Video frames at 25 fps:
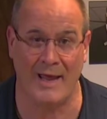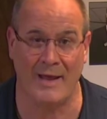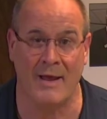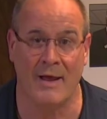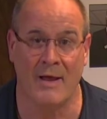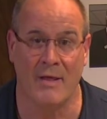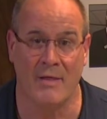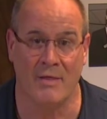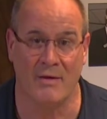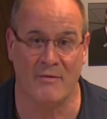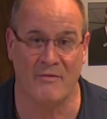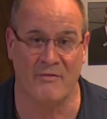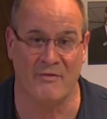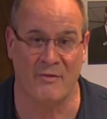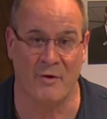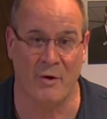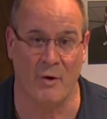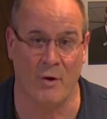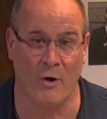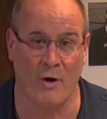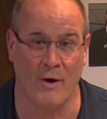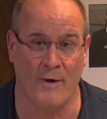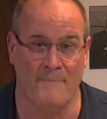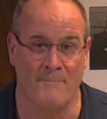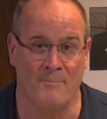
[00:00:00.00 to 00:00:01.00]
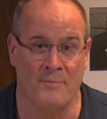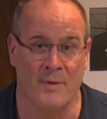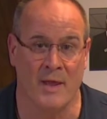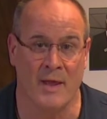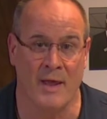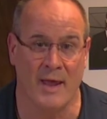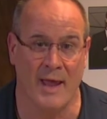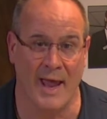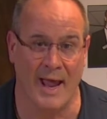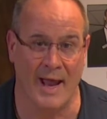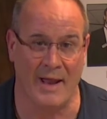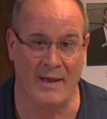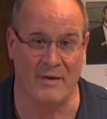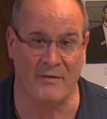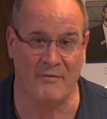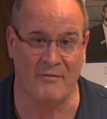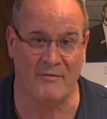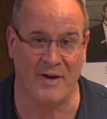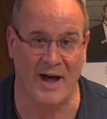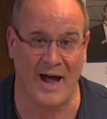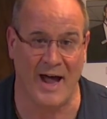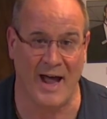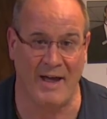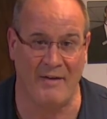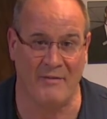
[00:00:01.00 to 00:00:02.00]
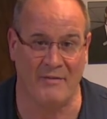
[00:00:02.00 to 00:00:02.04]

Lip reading: The 4 and the 5